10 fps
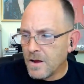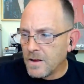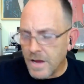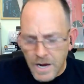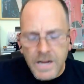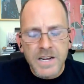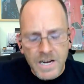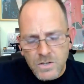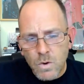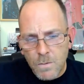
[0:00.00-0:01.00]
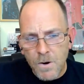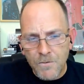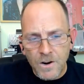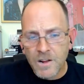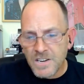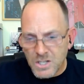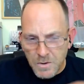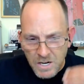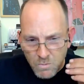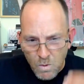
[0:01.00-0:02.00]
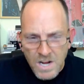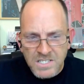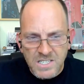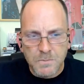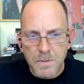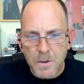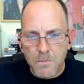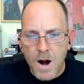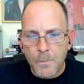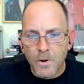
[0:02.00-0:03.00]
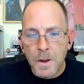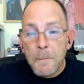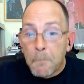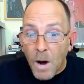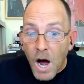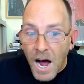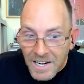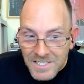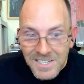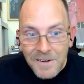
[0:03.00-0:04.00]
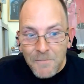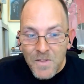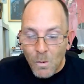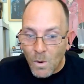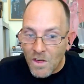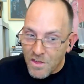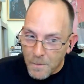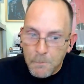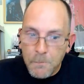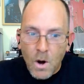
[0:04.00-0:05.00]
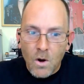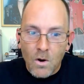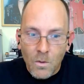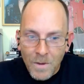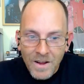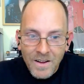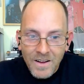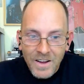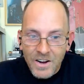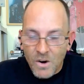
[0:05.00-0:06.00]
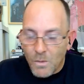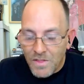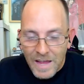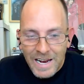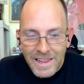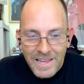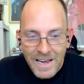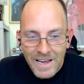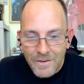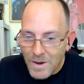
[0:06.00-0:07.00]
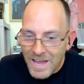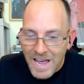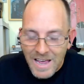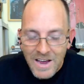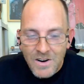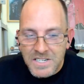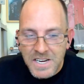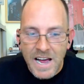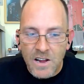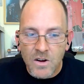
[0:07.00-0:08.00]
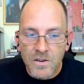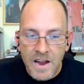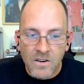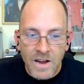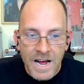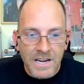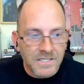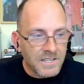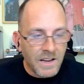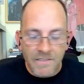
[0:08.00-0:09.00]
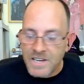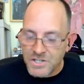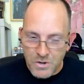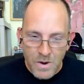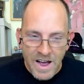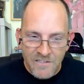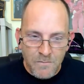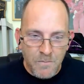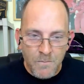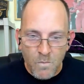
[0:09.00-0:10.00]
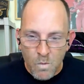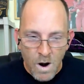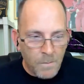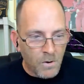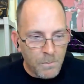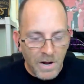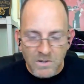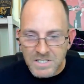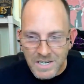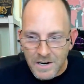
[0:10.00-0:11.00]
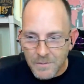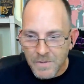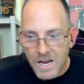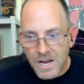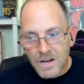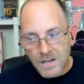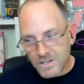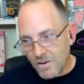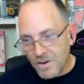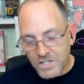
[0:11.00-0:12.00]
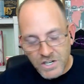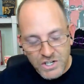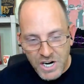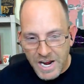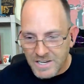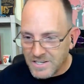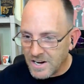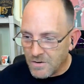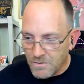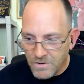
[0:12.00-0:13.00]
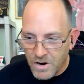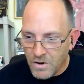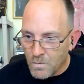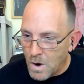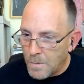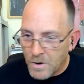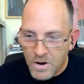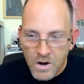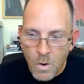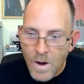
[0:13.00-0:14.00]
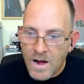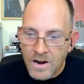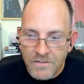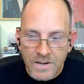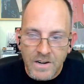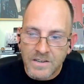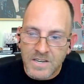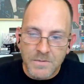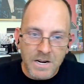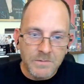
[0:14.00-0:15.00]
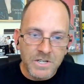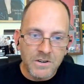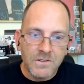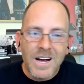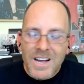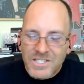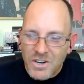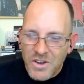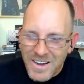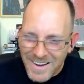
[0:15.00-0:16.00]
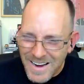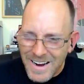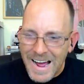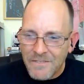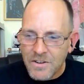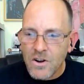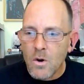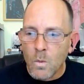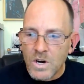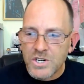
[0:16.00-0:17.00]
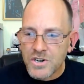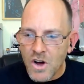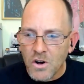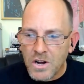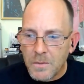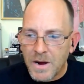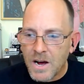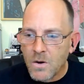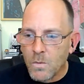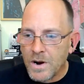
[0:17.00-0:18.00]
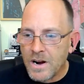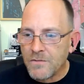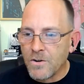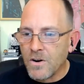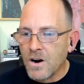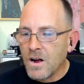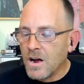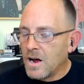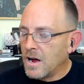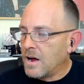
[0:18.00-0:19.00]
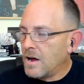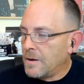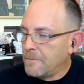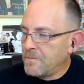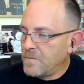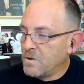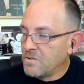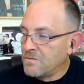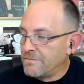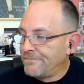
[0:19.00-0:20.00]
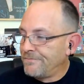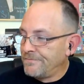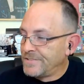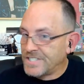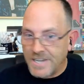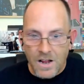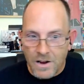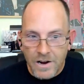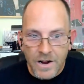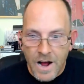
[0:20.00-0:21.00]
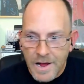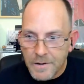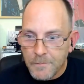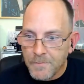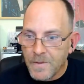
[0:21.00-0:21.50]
yeah, it does work perfectly. It runs the speed properly, but with the bulb, with anything, we can't guarantee how long that'll last. And these do have rubber belts in them. So there's a chance that, the rubber can go out of it sometime soon. So you kind of have to know what you're talking about whenever you're selling an item.